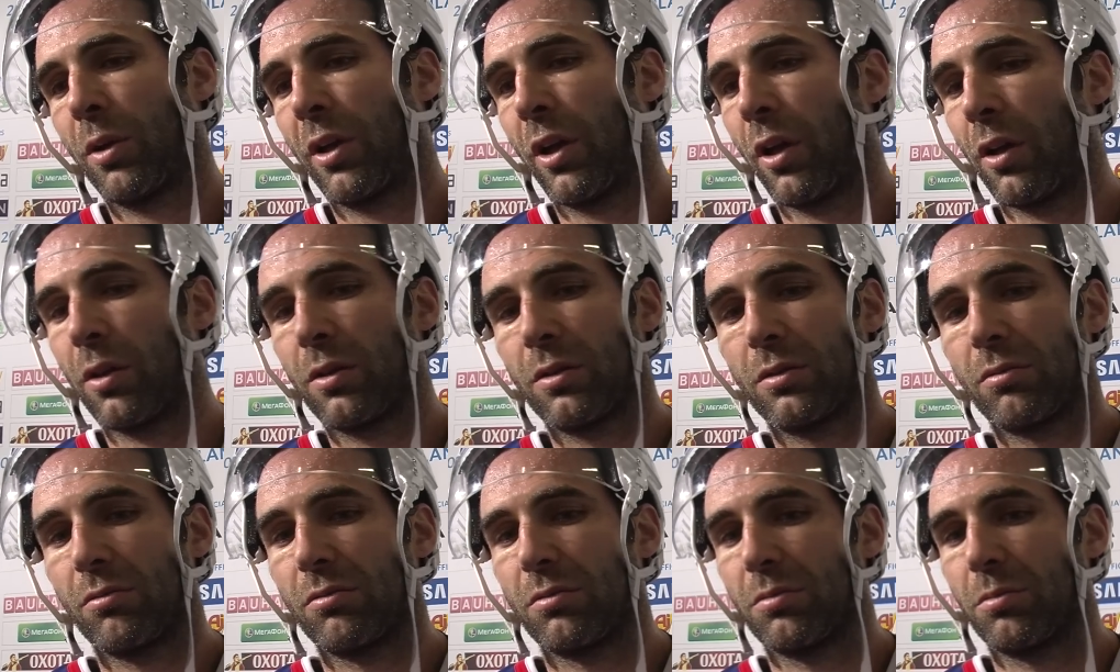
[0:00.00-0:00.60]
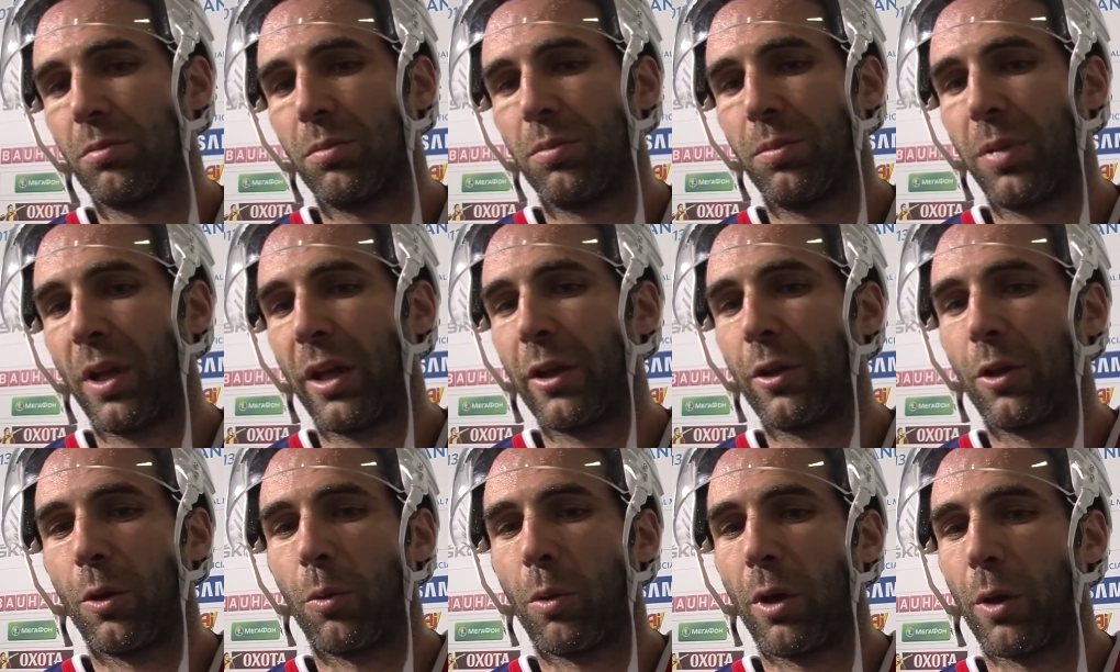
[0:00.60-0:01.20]
we didn't
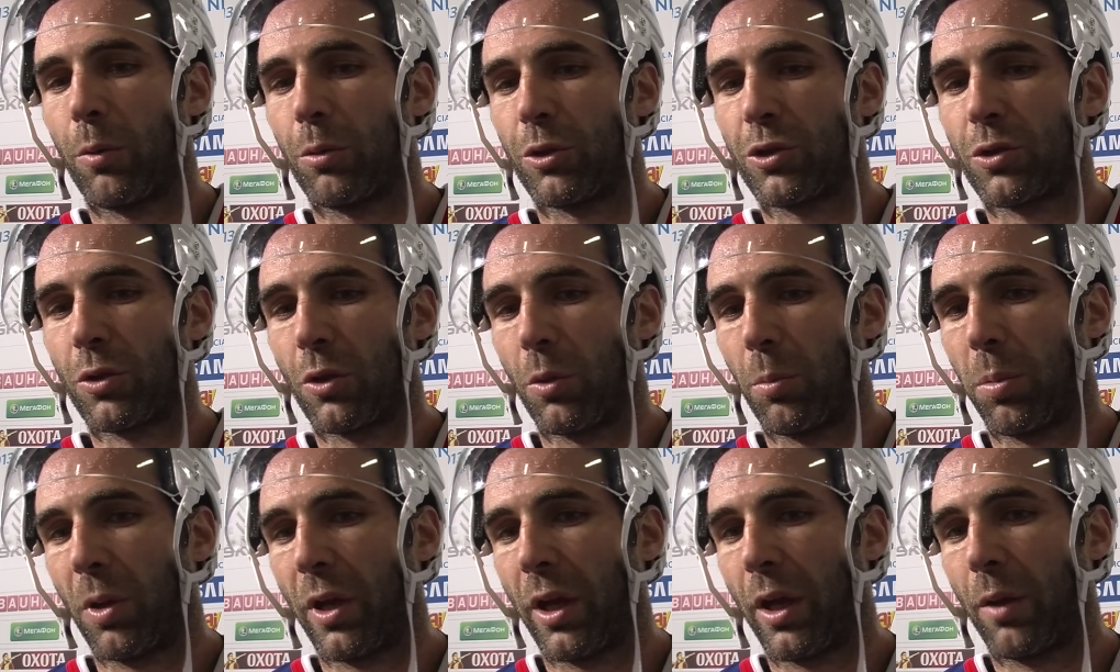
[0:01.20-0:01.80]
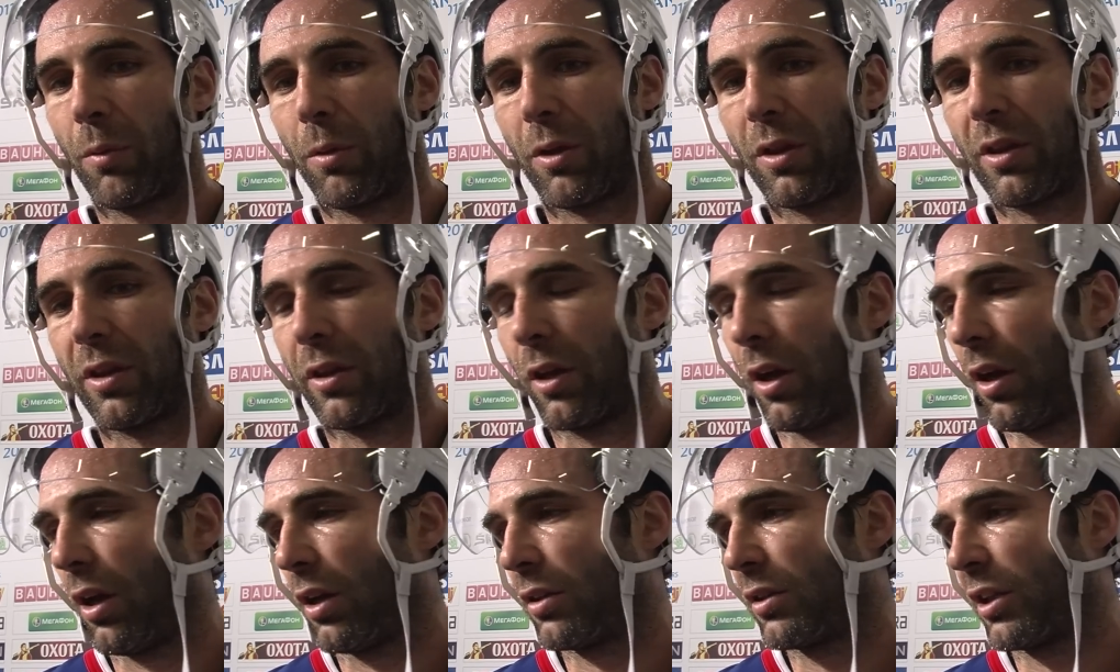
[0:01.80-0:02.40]
play the way we should have played with
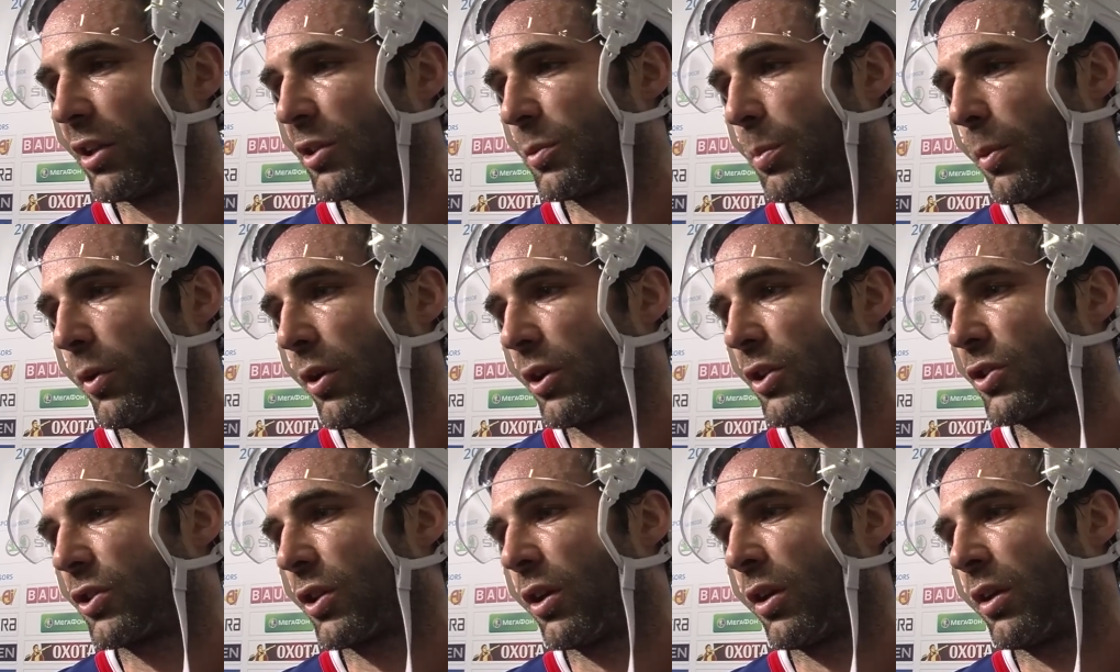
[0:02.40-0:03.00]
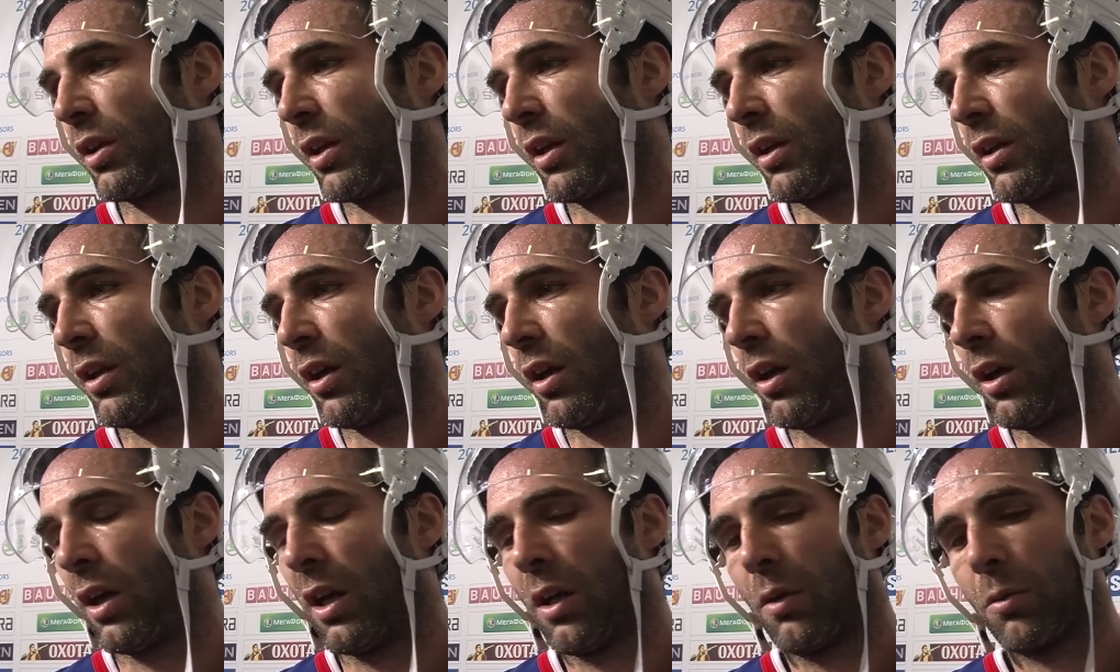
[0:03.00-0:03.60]
uh, desperation and
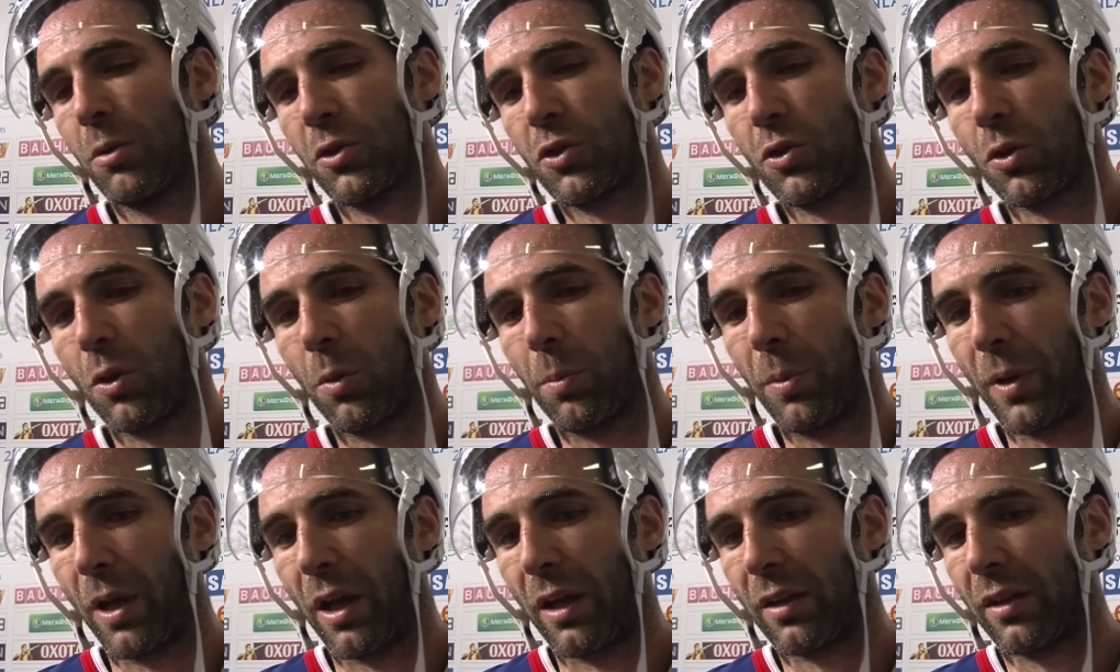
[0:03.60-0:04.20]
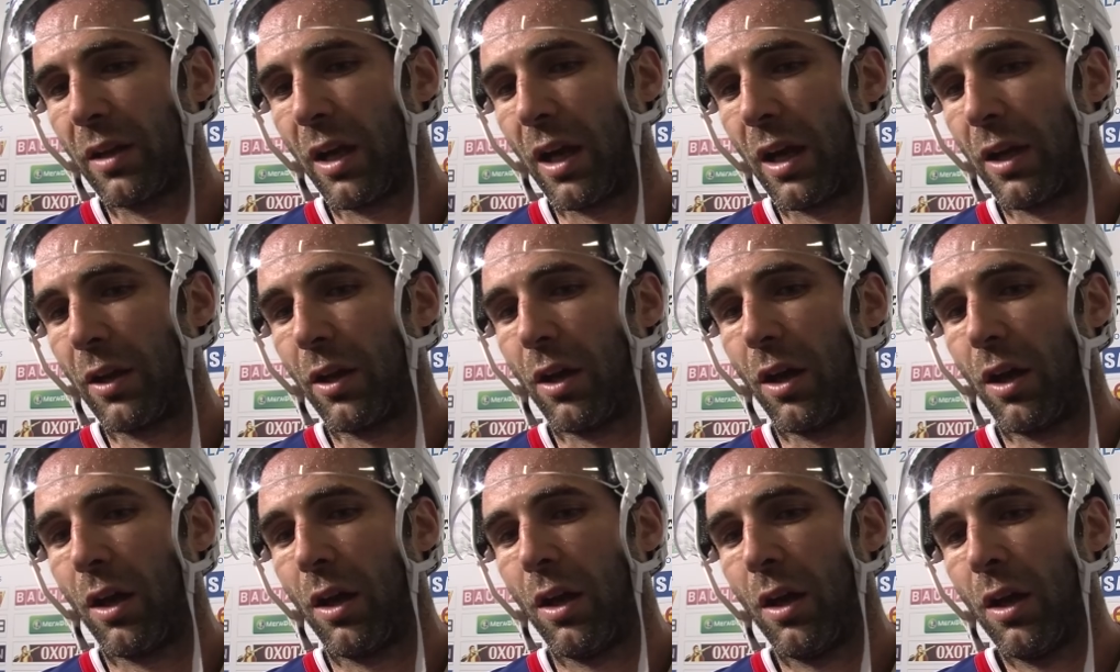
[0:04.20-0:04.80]
uh, we should have played like
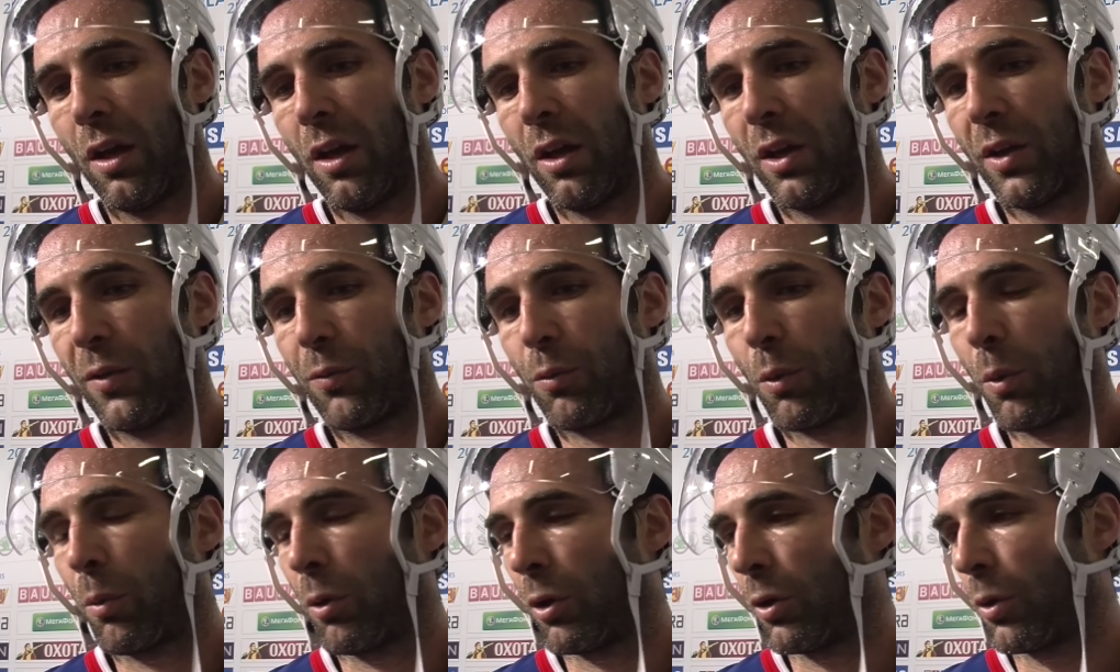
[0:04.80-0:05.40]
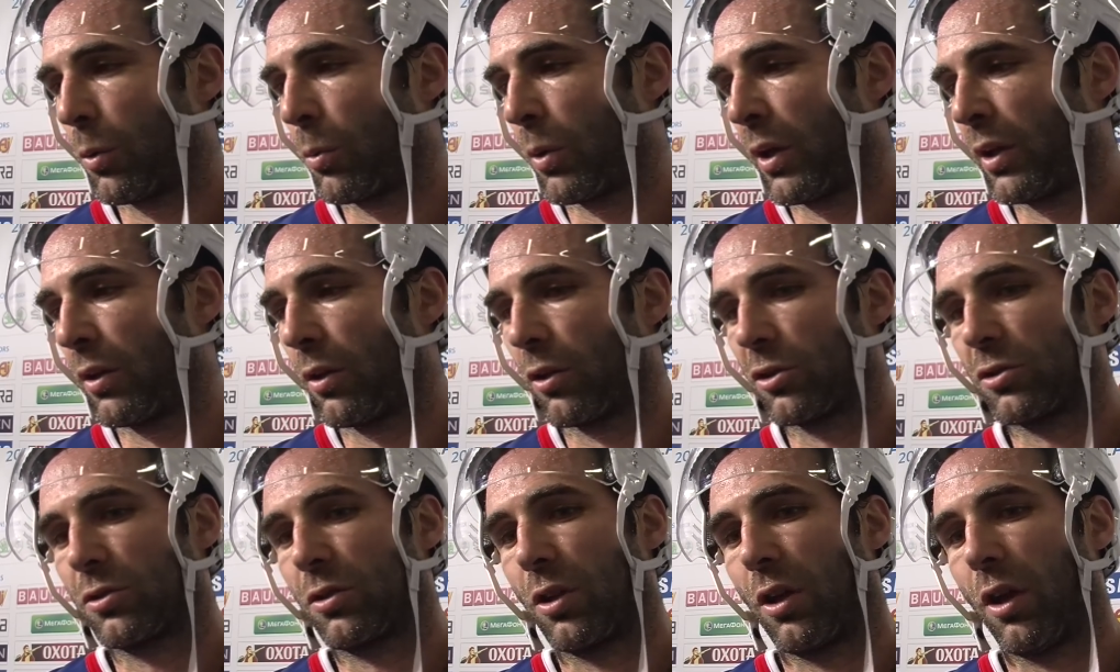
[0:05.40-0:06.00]
that uh, if we want to
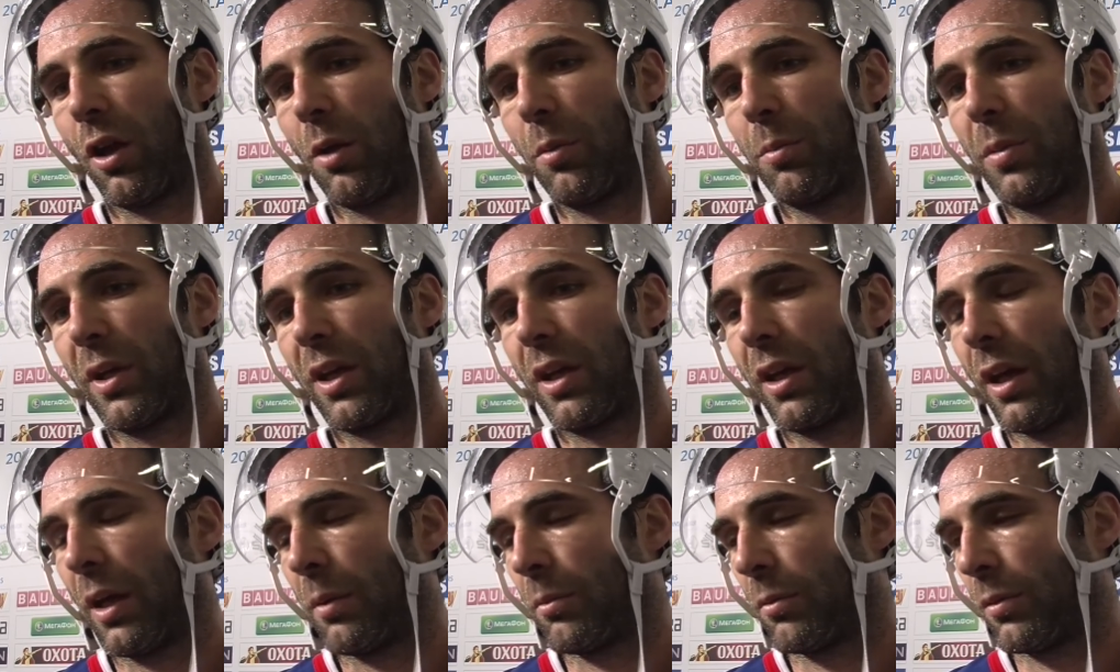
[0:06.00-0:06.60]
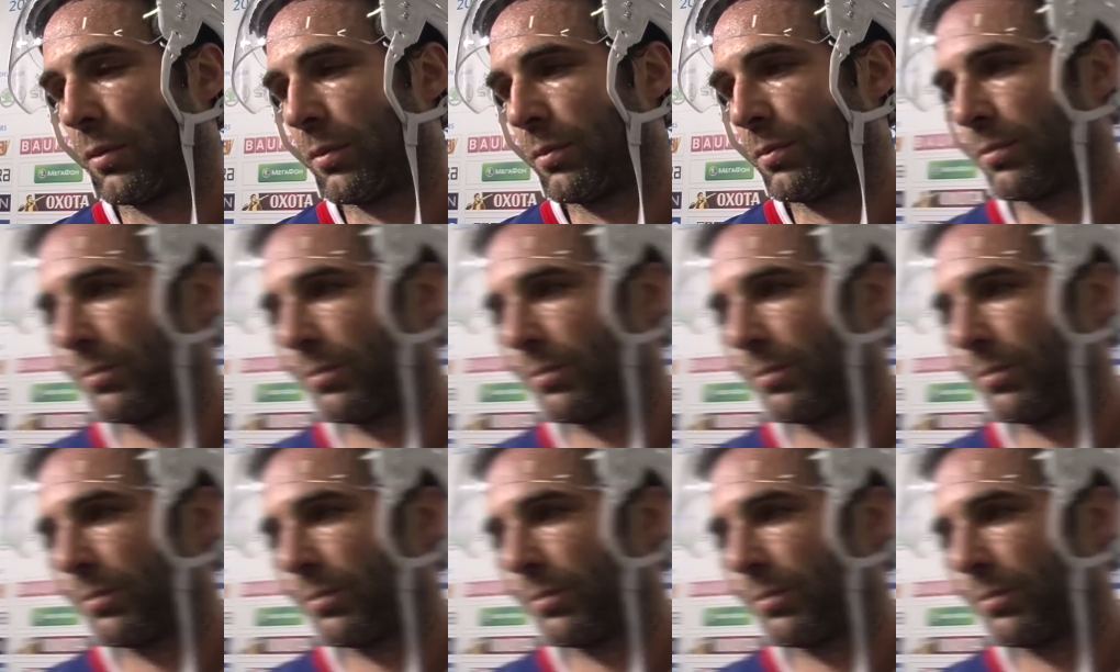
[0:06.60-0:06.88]
win those uh, big games